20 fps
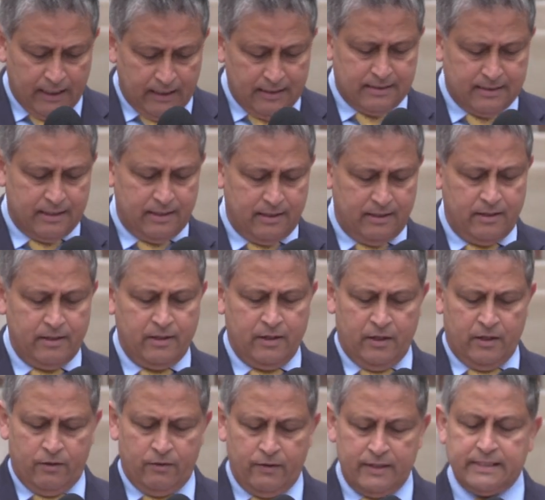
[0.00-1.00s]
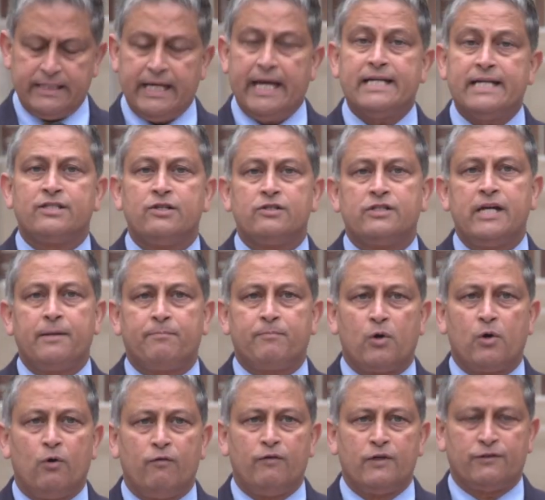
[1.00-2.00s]
Hilton, who is the Associate
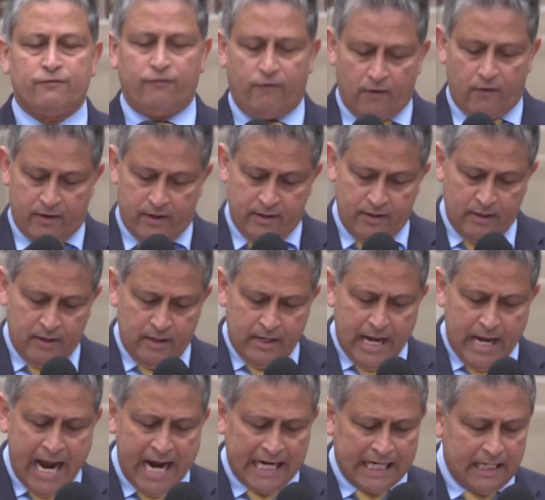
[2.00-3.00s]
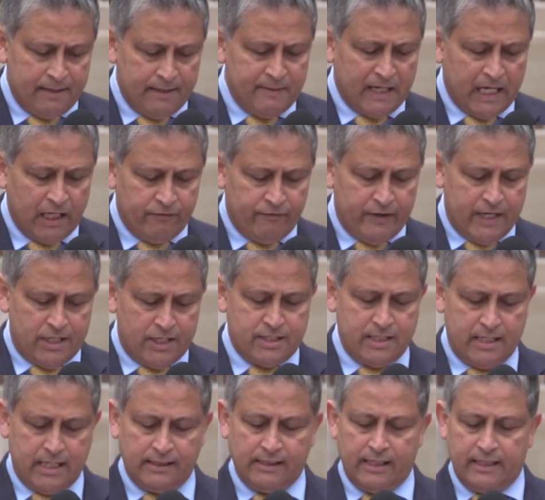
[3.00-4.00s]
Provost for Academic
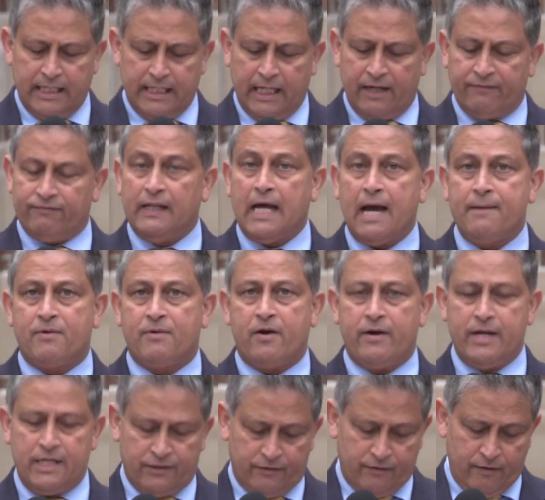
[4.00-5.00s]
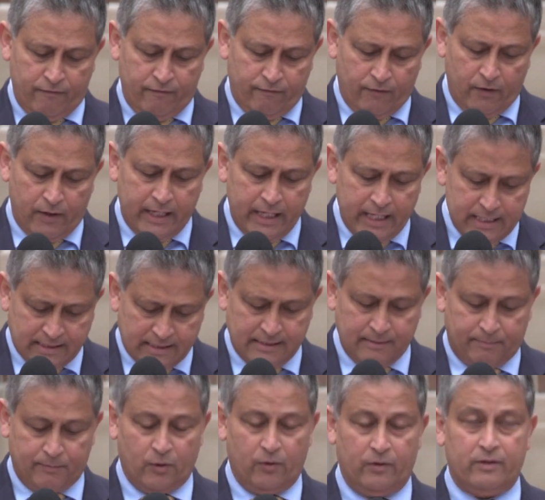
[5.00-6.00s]
Innovation and the Dean of Libraries, for his
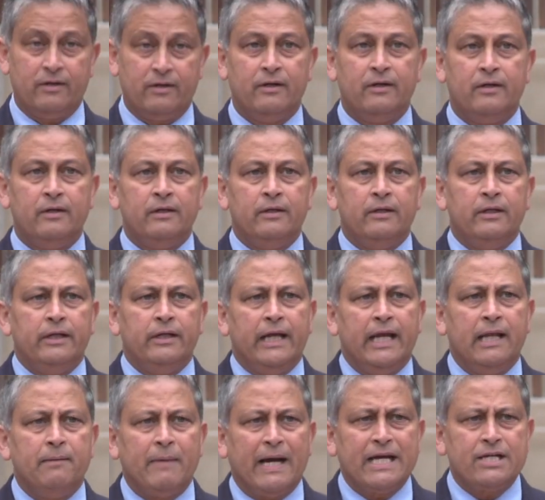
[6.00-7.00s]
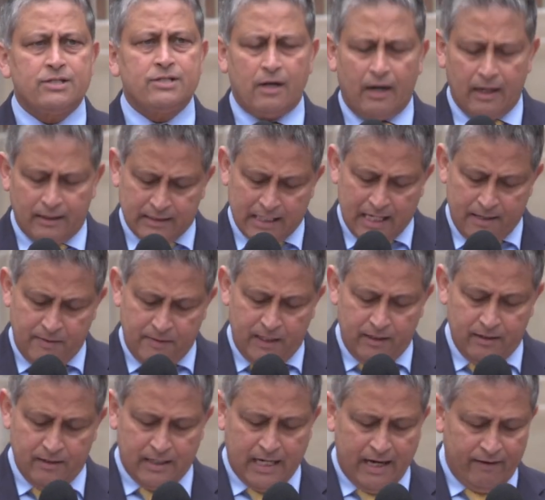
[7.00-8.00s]
support. In my short time
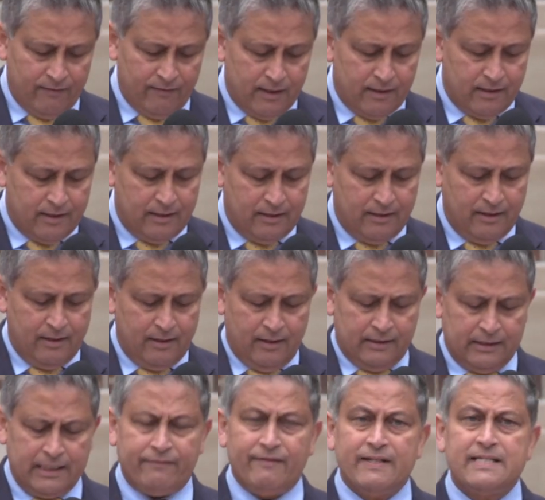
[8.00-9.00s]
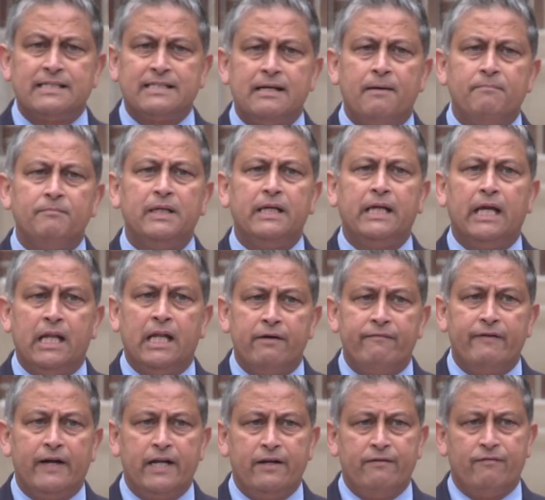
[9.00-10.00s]
here, I have learned that when something
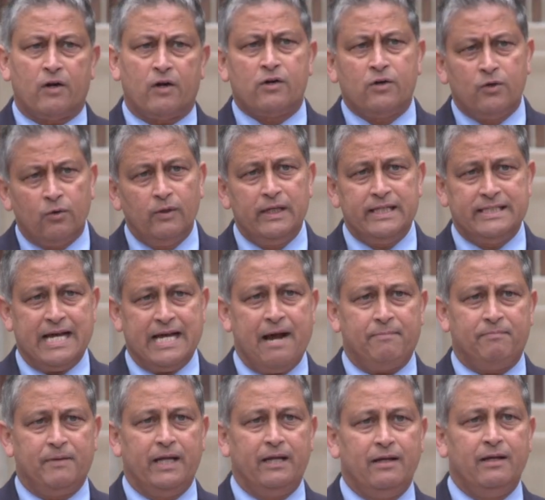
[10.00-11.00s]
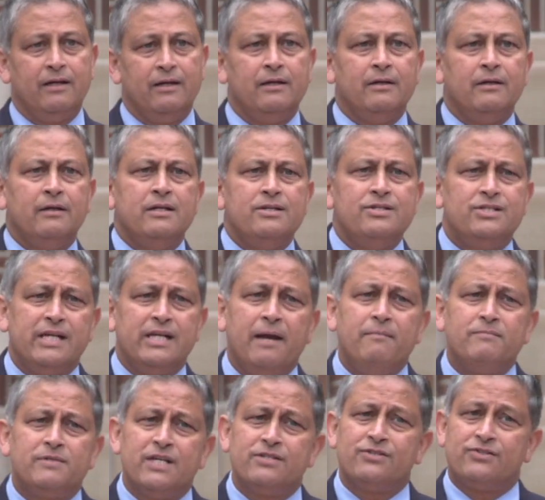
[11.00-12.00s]
innovative or cool is happening,
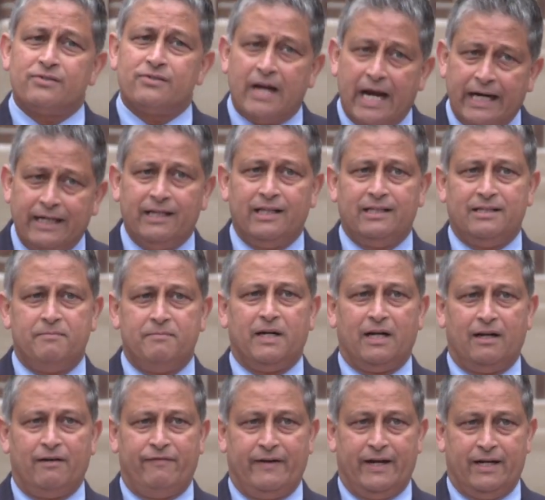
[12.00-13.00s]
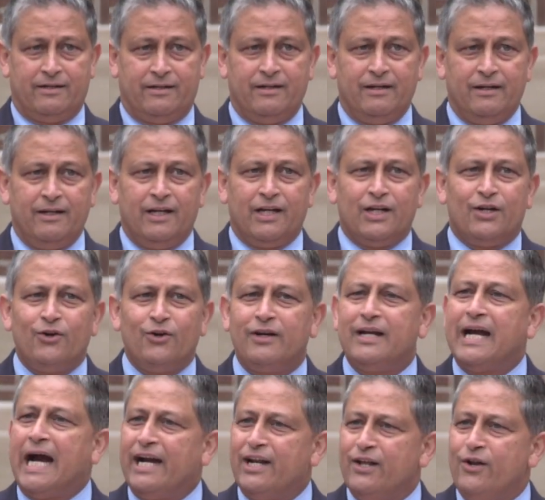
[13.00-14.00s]
James is right in the middle of it. Good
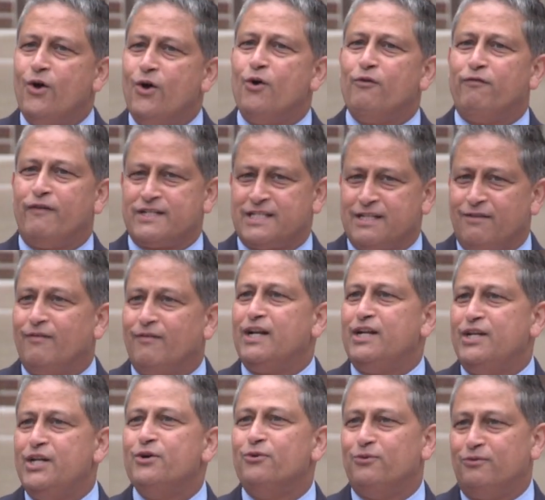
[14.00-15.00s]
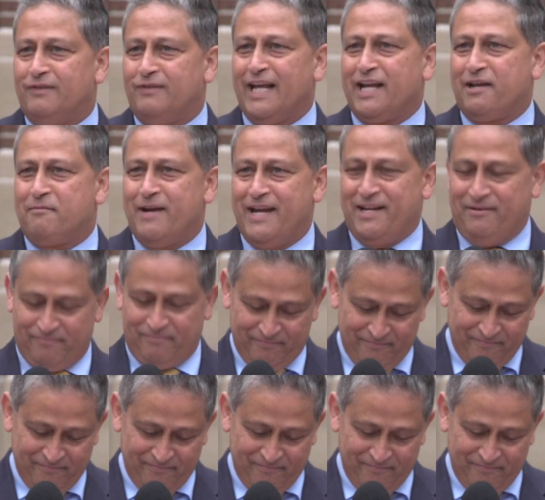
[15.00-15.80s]
guy to know for someone new like me.